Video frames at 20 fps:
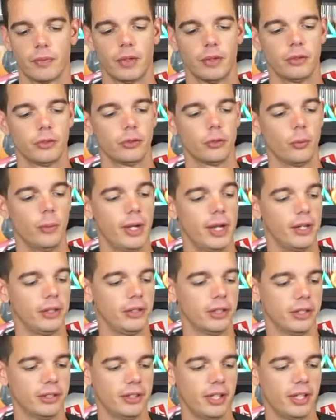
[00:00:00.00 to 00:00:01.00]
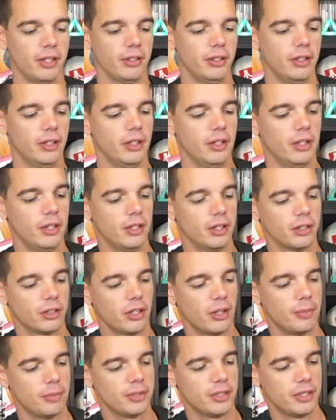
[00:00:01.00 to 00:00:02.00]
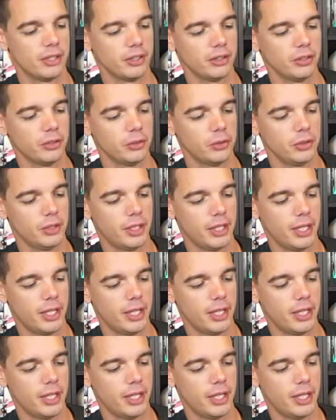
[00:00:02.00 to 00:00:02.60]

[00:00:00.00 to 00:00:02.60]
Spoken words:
So wow, look at that. Comes in the little